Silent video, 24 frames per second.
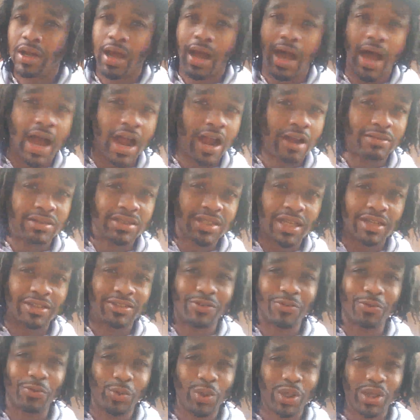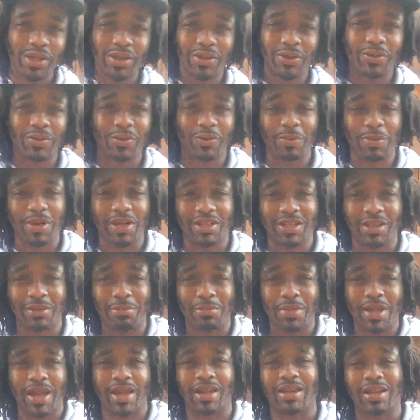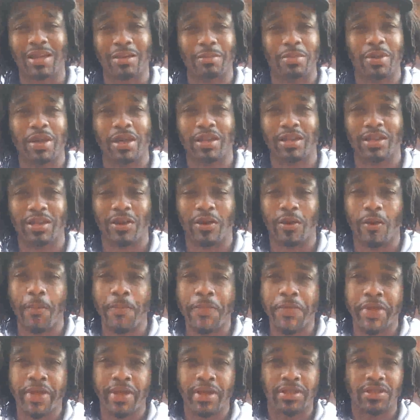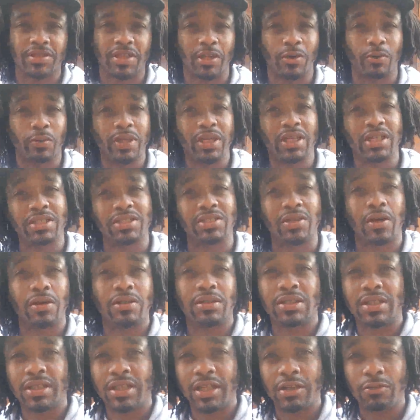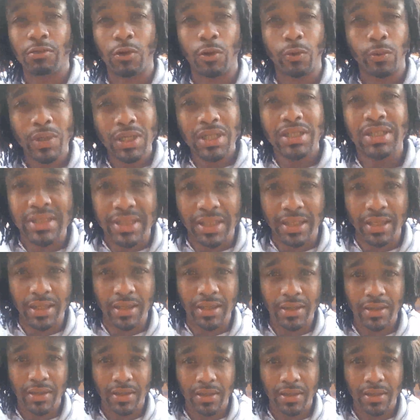Hire and take the wheel. We're about to get back in that paleo so that we can start seeing what we see.